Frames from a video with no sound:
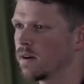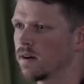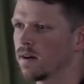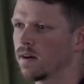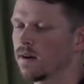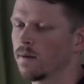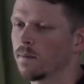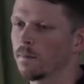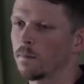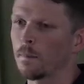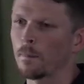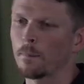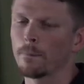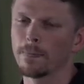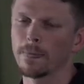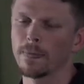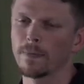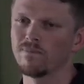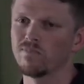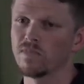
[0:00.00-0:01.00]

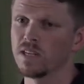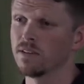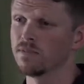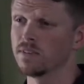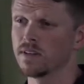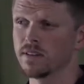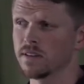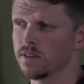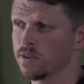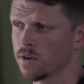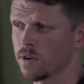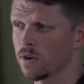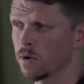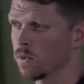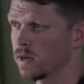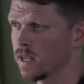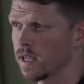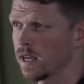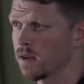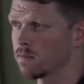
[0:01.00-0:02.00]
Even in the
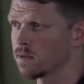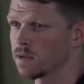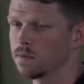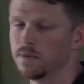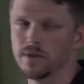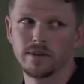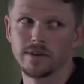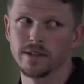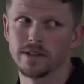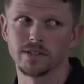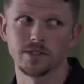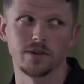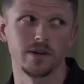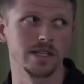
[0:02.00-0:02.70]
neuro rehab community, it's